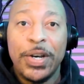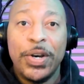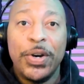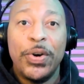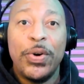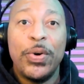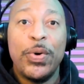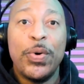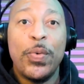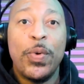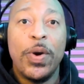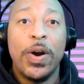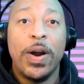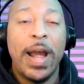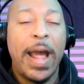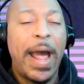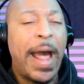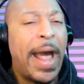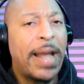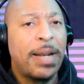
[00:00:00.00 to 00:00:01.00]
who were
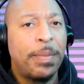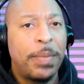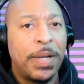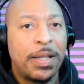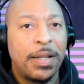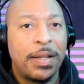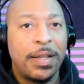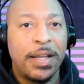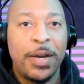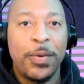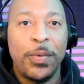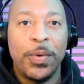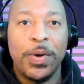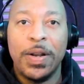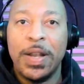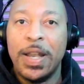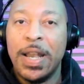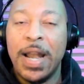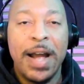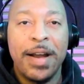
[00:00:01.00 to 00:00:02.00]
adamant that they were
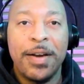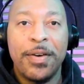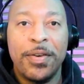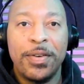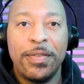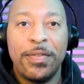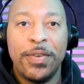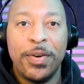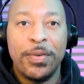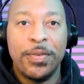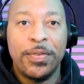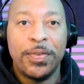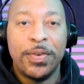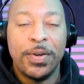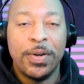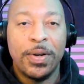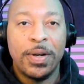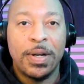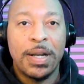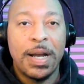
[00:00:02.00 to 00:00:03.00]
not going to vote
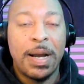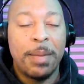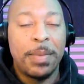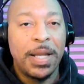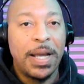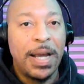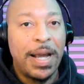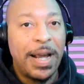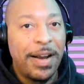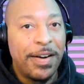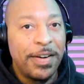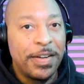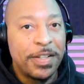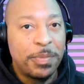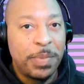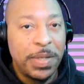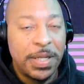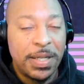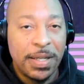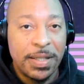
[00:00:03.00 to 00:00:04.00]
for Kamala Harris
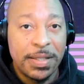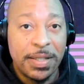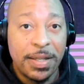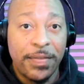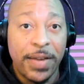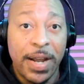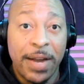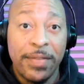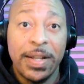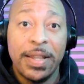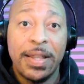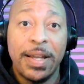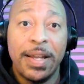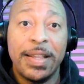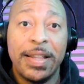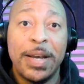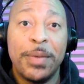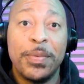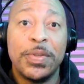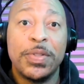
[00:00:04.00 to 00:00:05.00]
because of everything
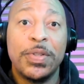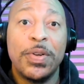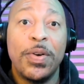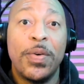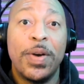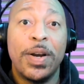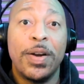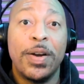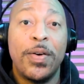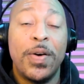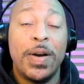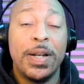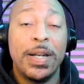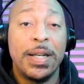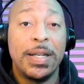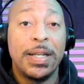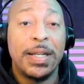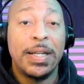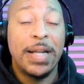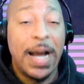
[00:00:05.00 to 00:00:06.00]
that was going on
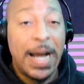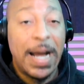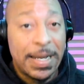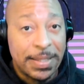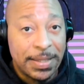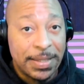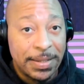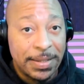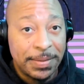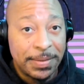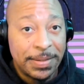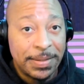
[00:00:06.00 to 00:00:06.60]
in Gaza.